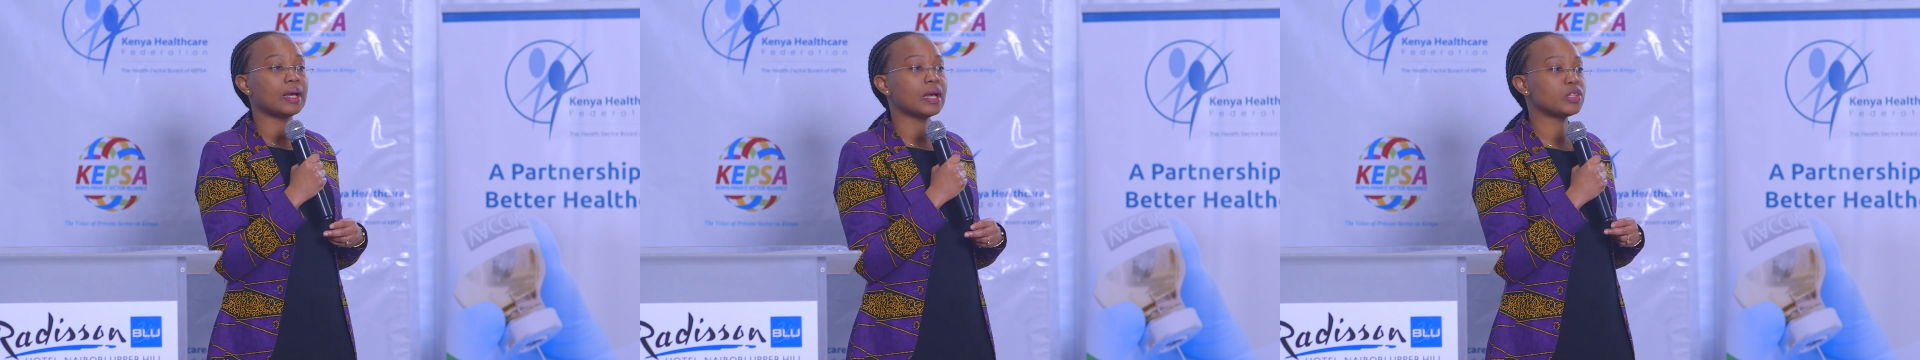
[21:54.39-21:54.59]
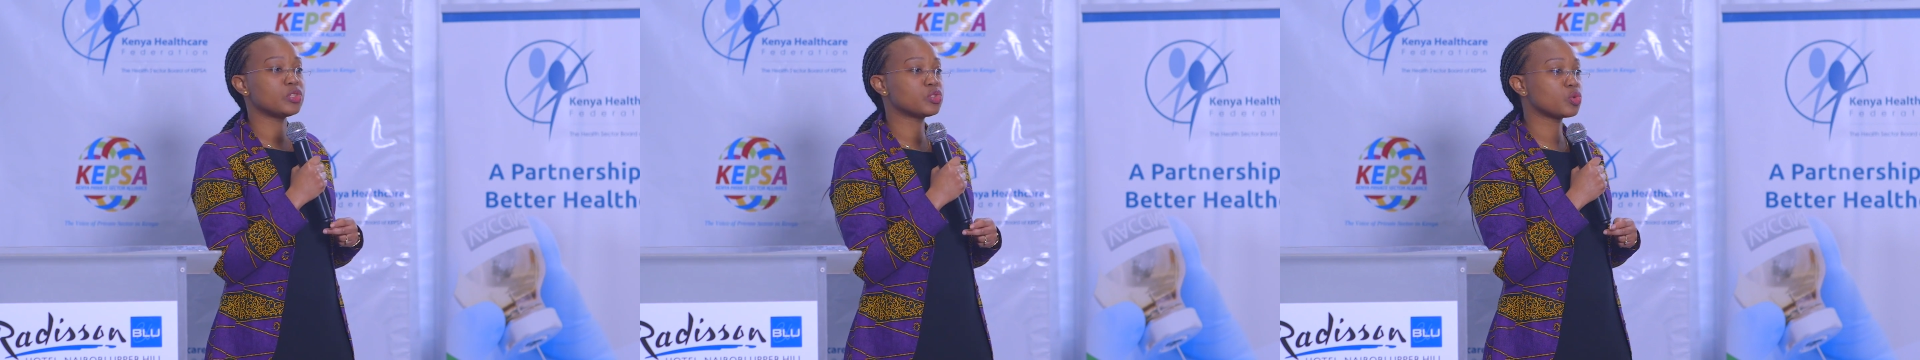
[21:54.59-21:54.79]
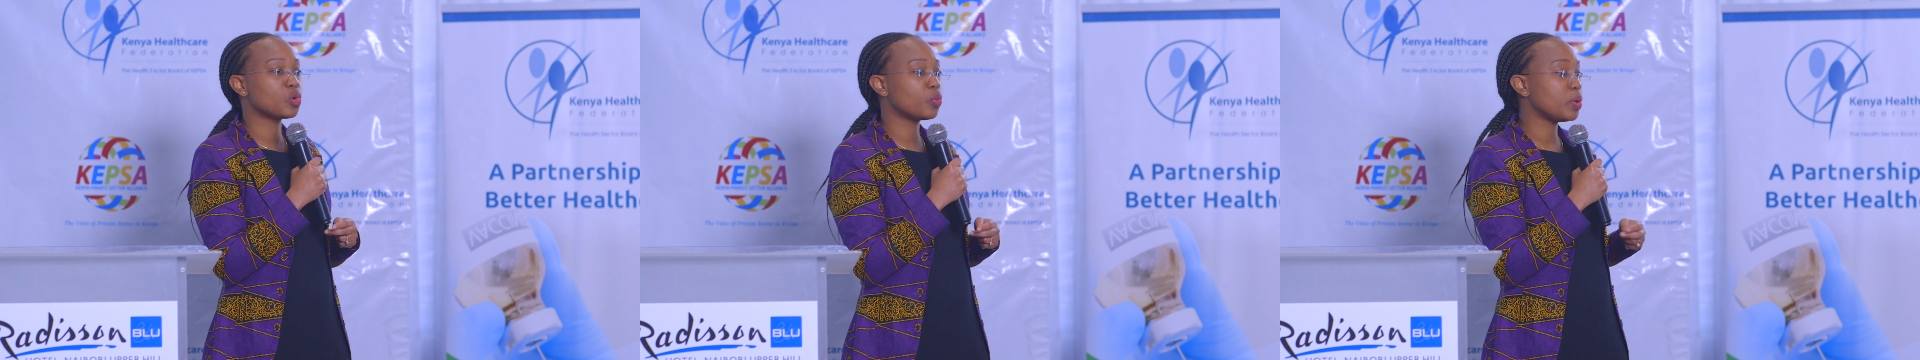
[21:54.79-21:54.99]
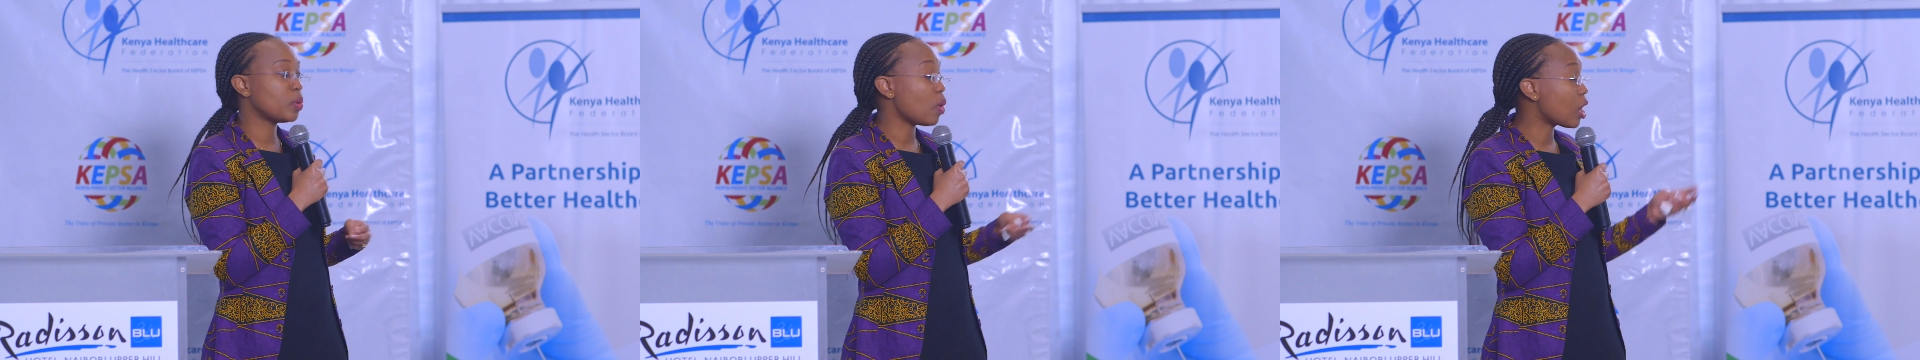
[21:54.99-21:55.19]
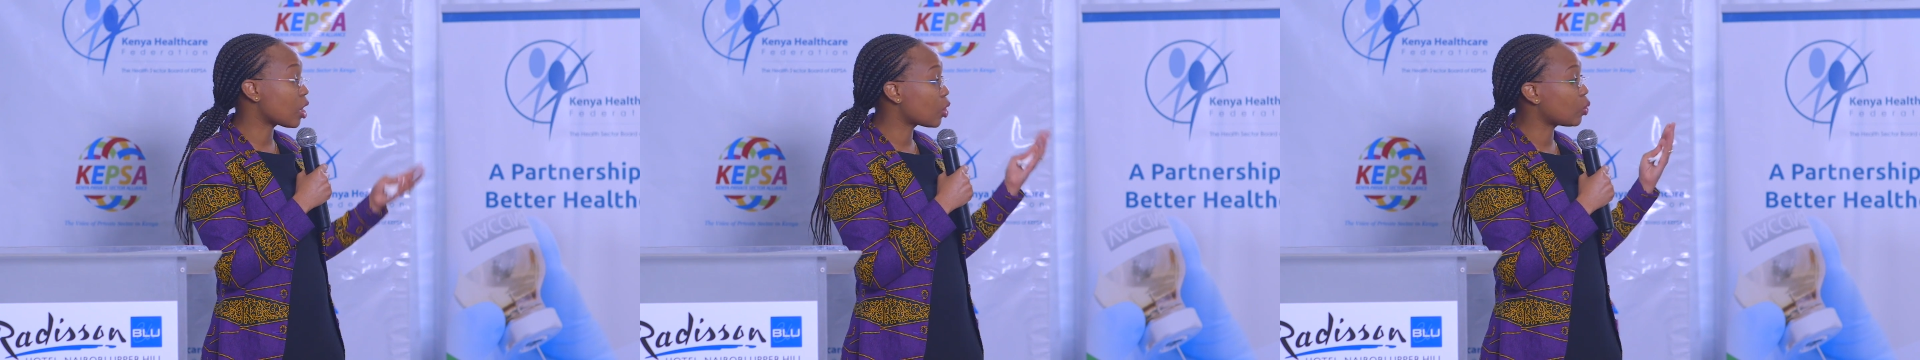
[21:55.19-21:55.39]
and so we
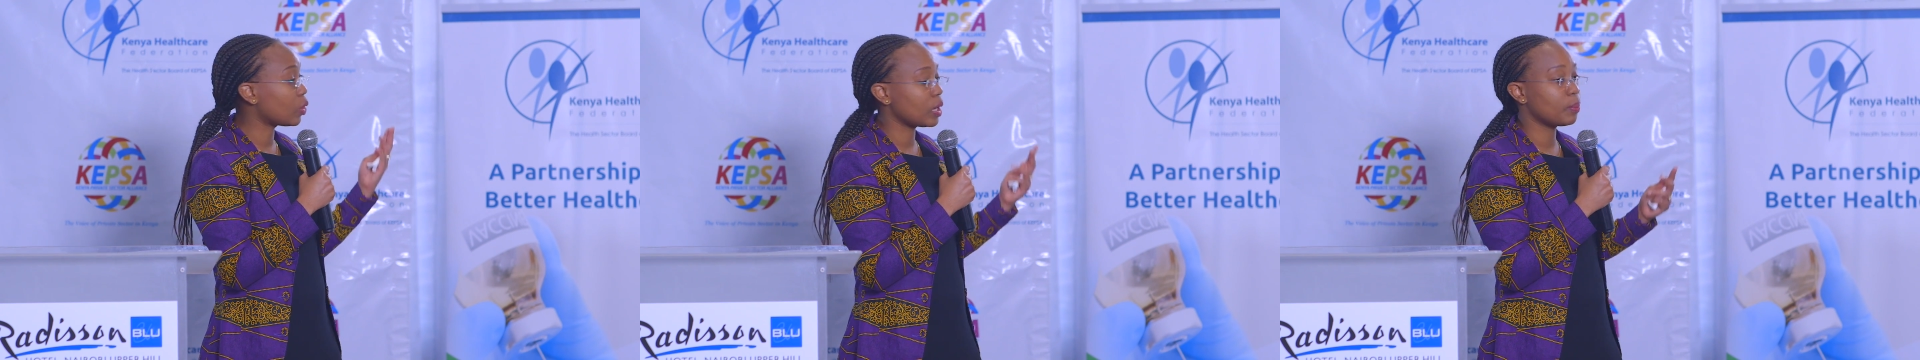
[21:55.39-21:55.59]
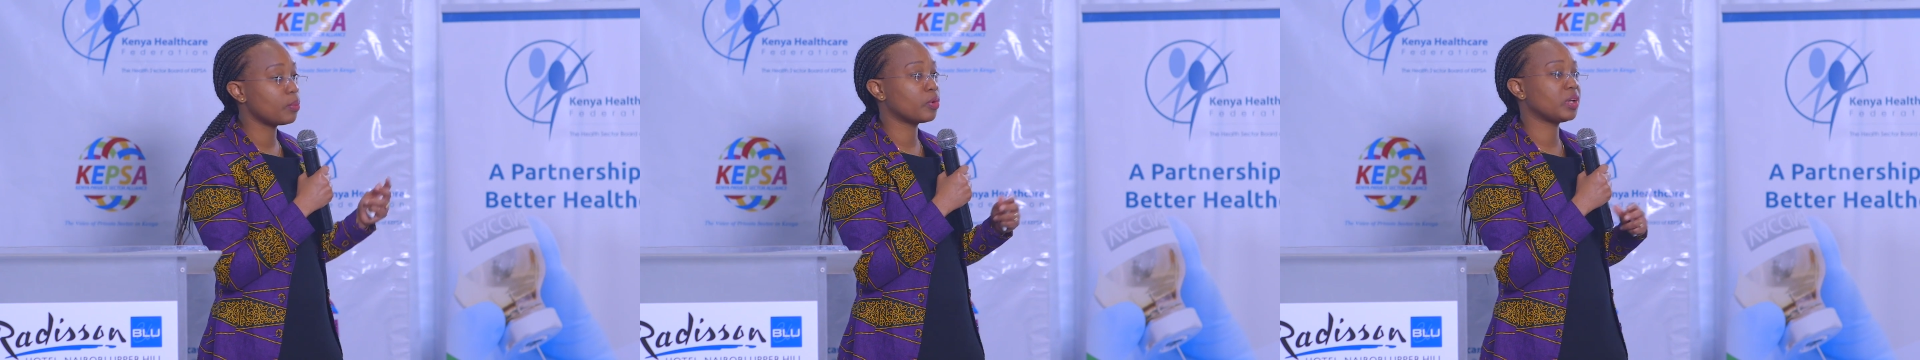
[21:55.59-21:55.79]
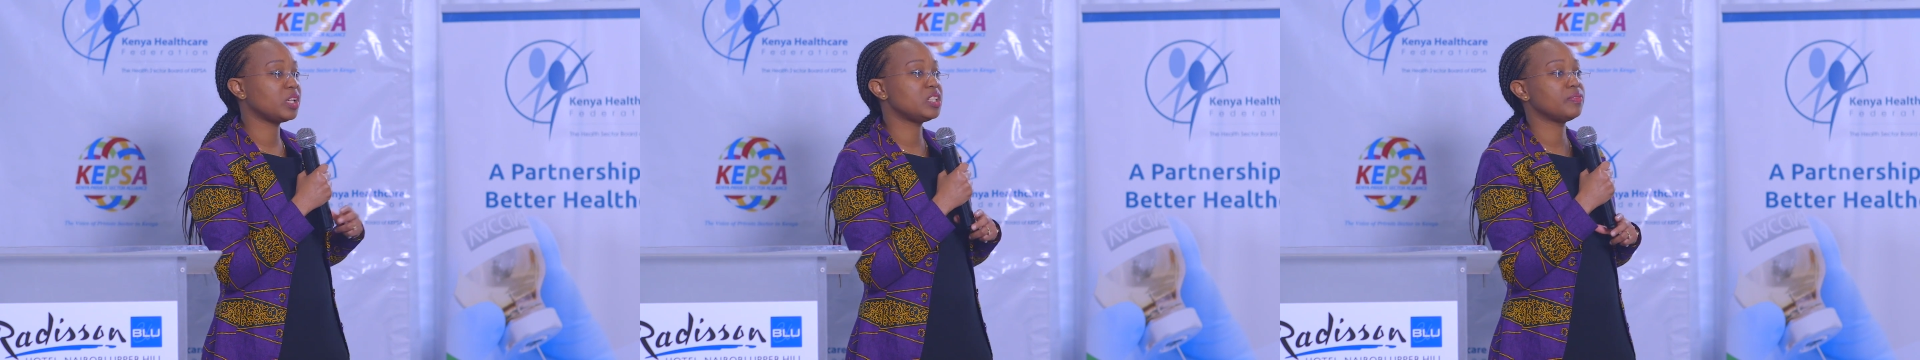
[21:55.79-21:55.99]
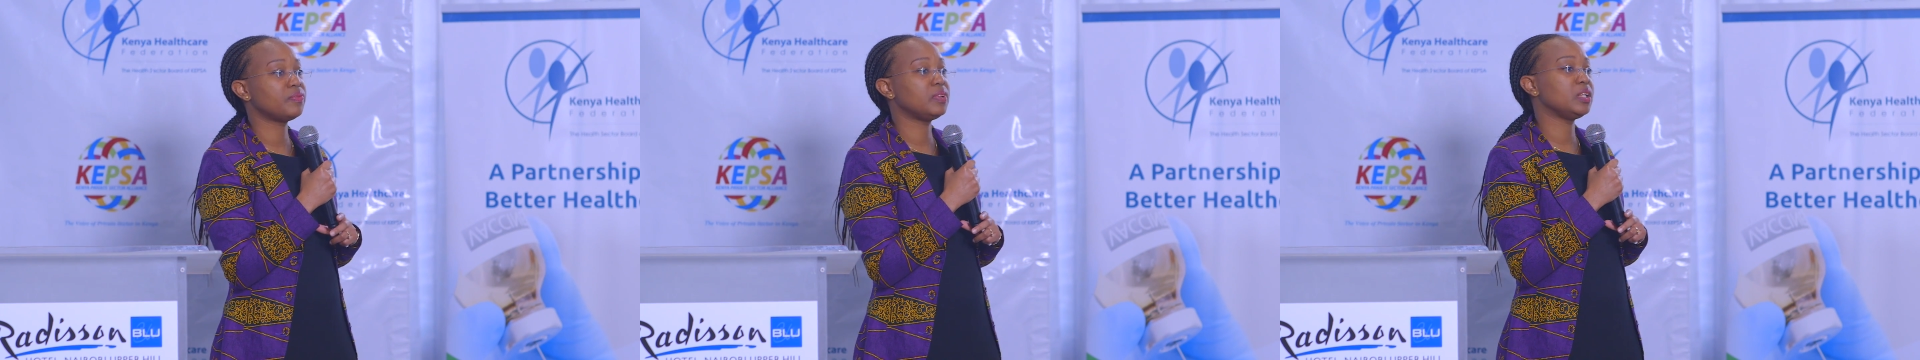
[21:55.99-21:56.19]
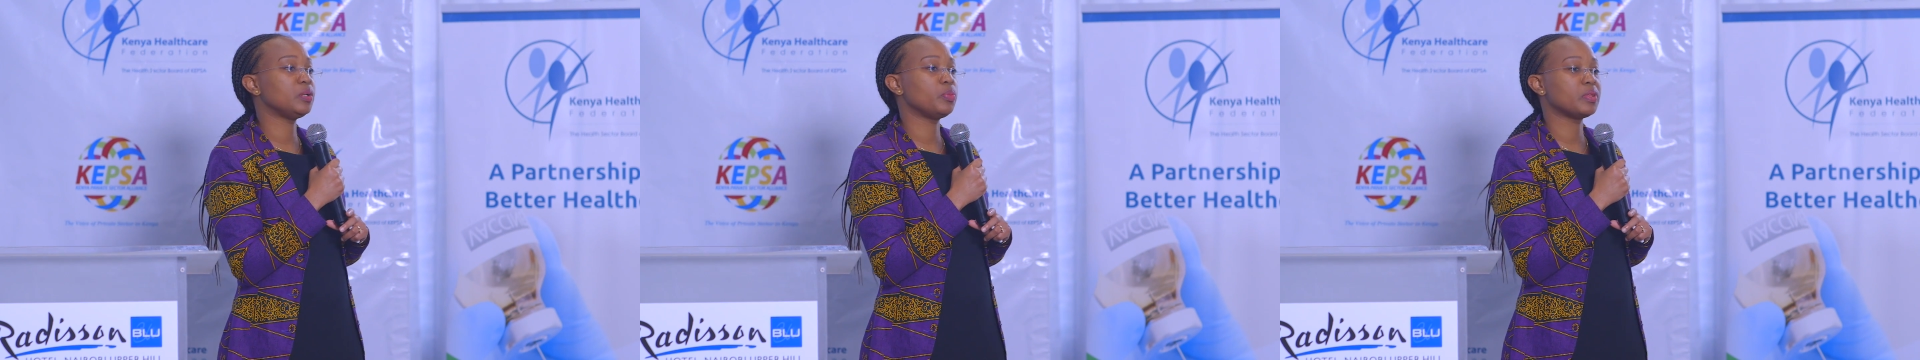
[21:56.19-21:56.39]
work
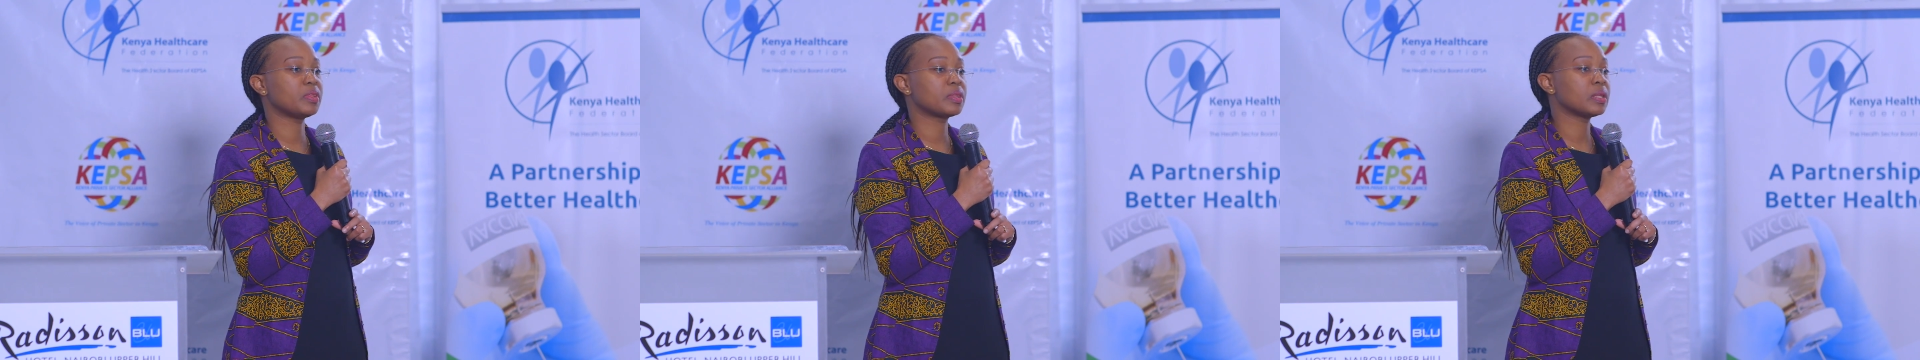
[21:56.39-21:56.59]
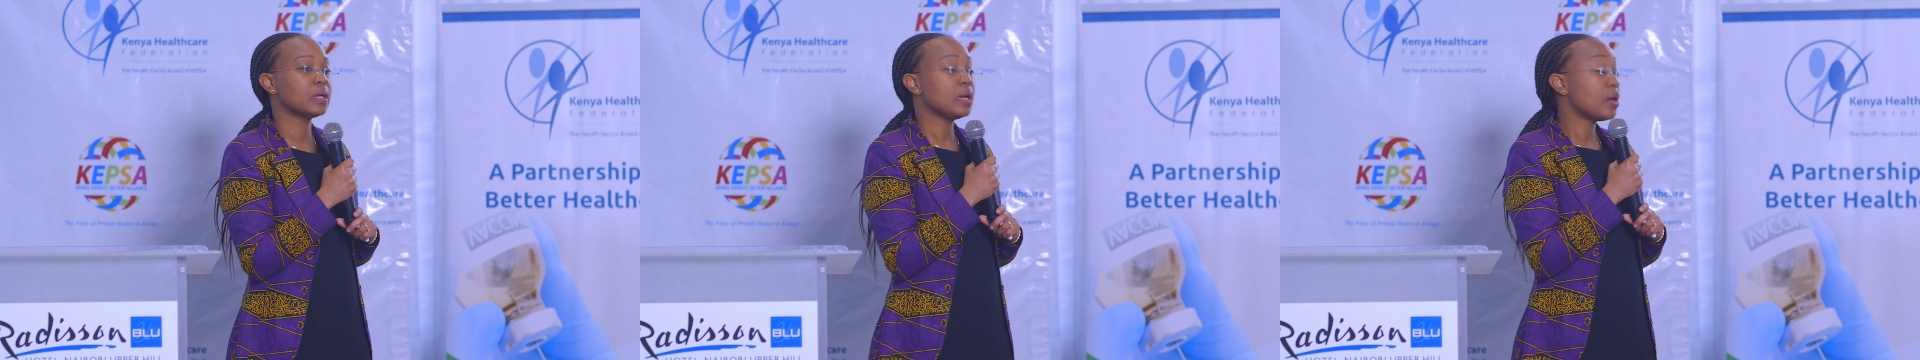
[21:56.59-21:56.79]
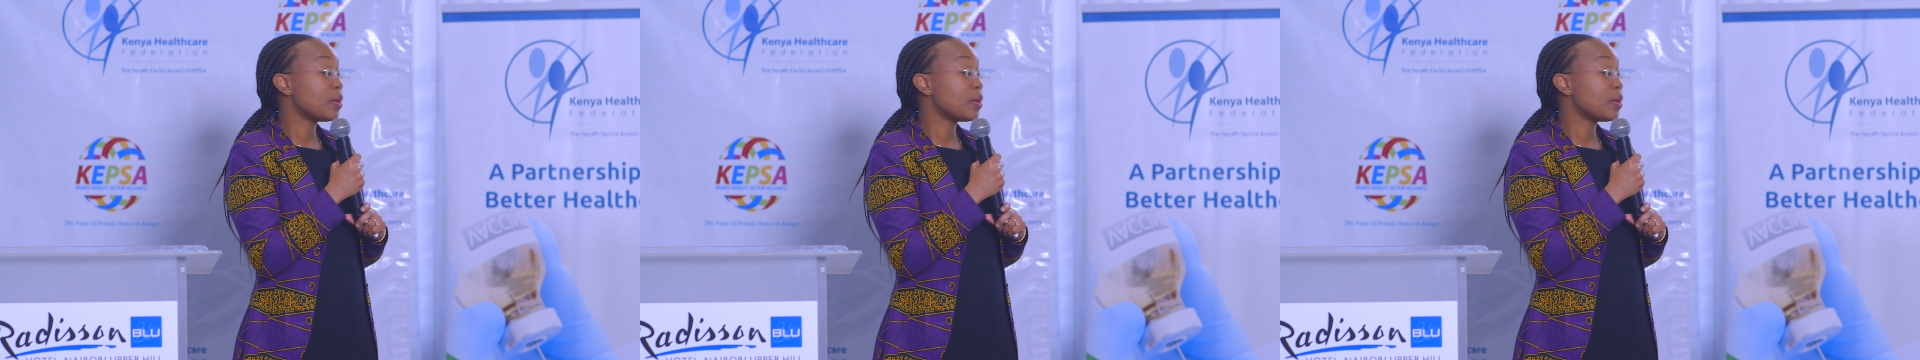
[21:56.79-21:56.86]
collaboratively with